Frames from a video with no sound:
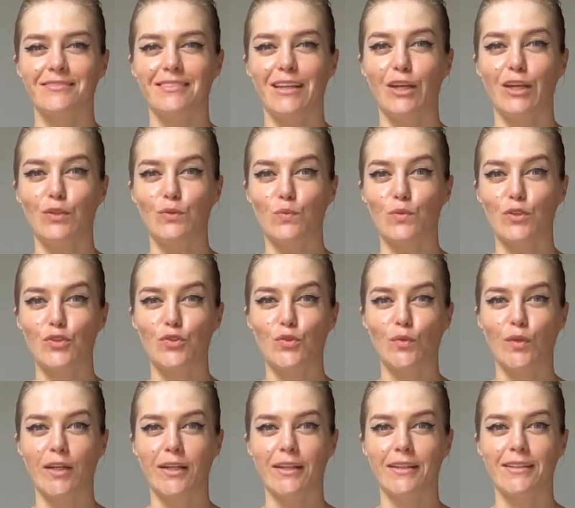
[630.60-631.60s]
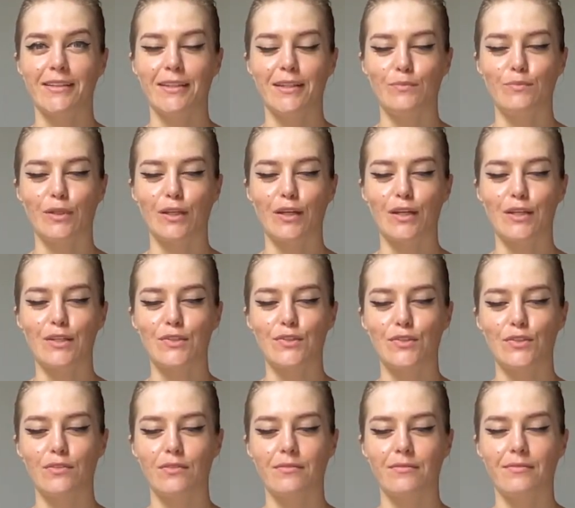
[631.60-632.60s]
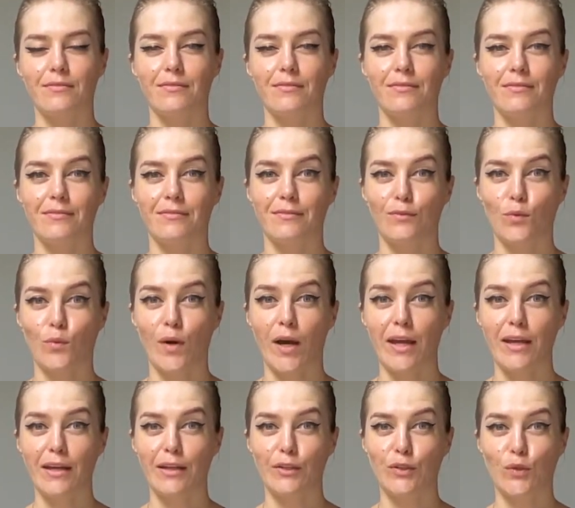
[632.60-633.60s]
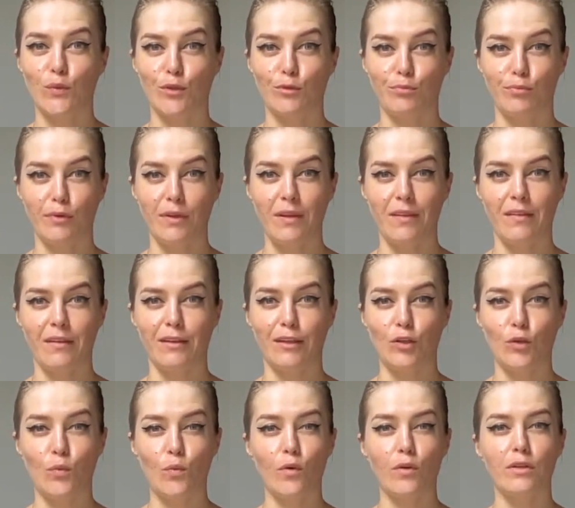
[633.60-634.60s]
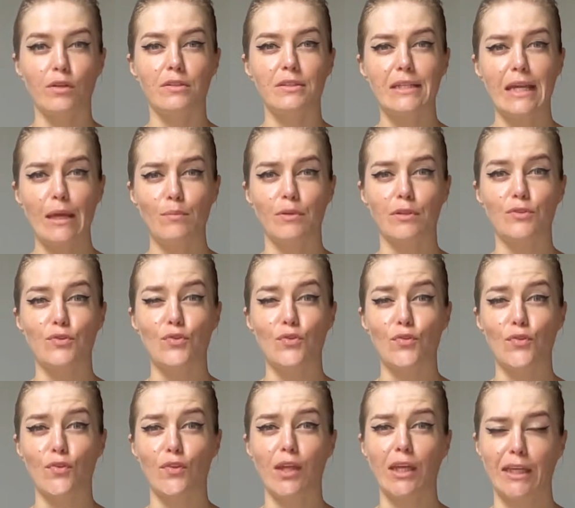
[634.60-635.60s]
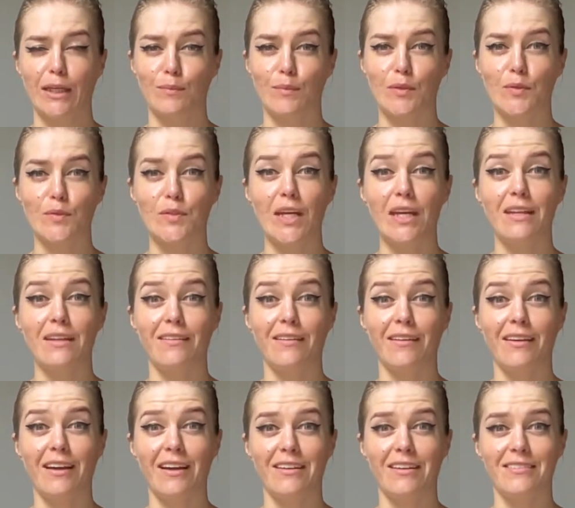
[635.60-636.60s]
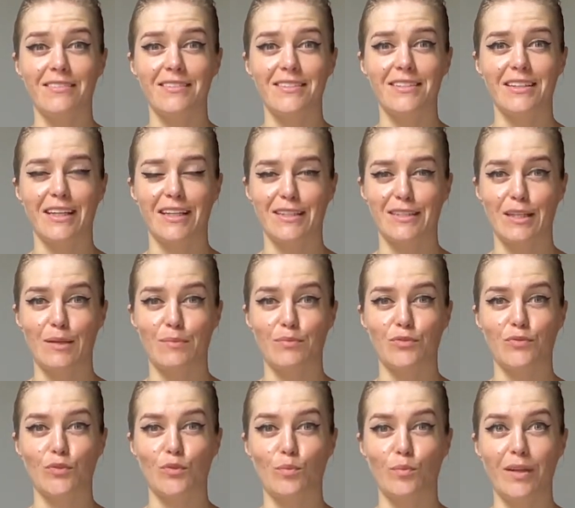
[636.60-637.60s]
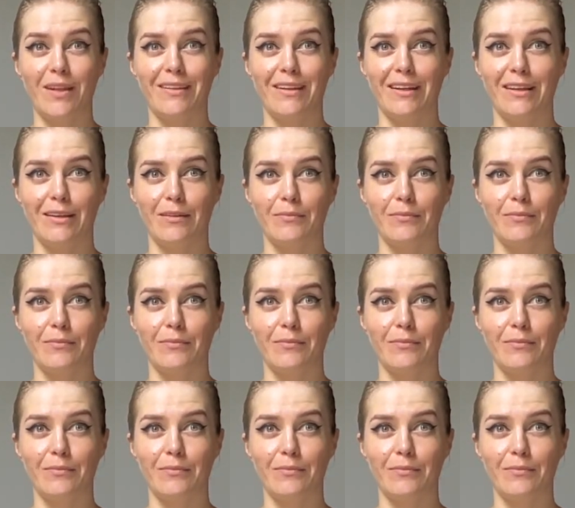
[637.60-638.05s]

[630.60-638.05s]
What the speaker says: and what you are, because while you were breathing you weren't able to think about anything else except for breathing.